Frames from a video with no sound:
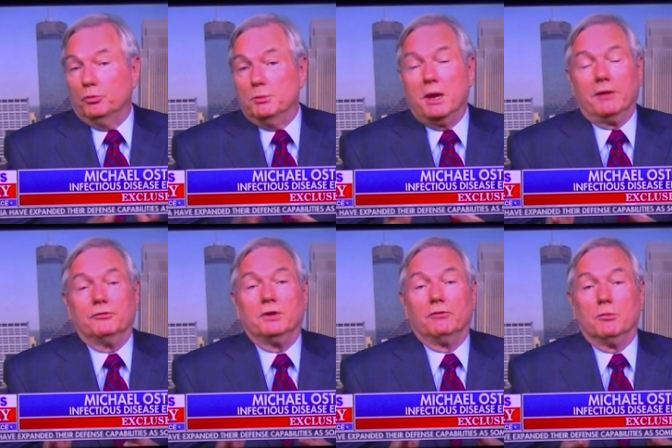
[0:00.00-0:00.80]
We may
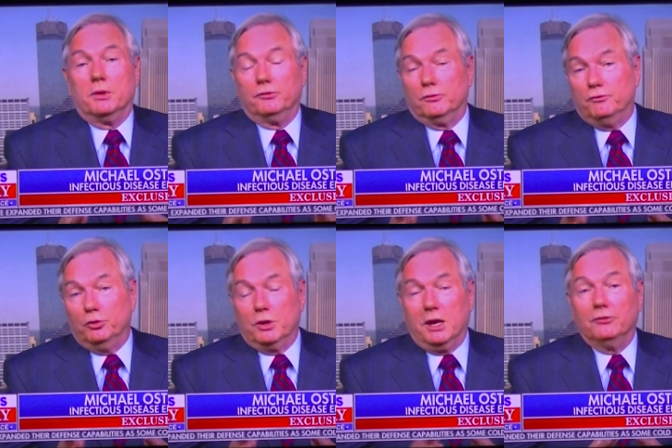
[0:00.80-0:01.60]
have several months of
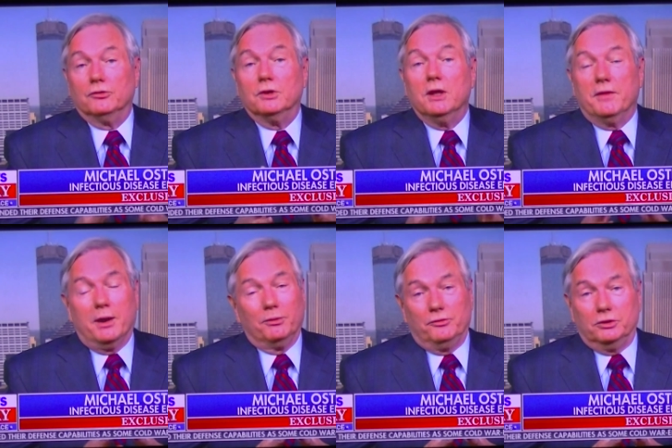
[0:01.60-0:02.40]
few cases.
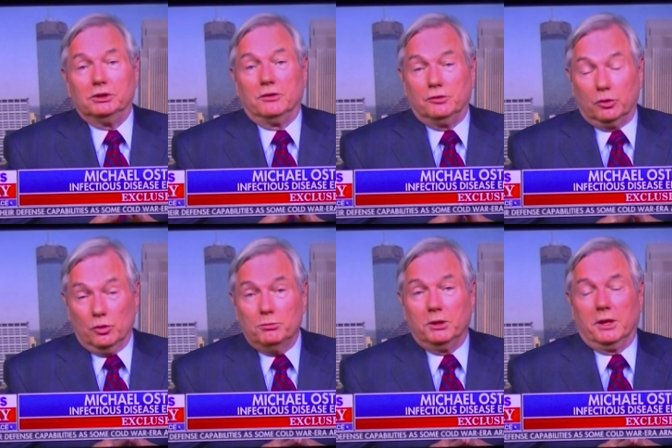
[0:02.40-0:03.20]
That would suggest it
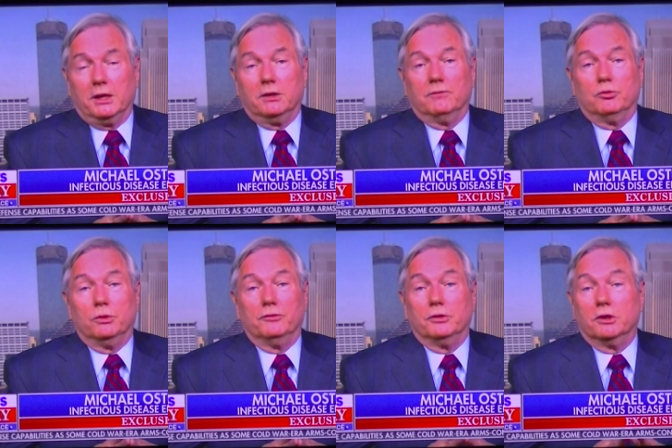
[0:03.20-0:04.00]
could be like
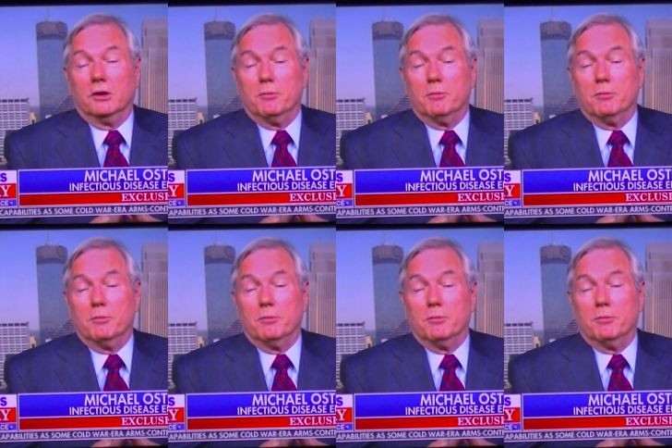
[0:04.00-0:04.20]
influenza and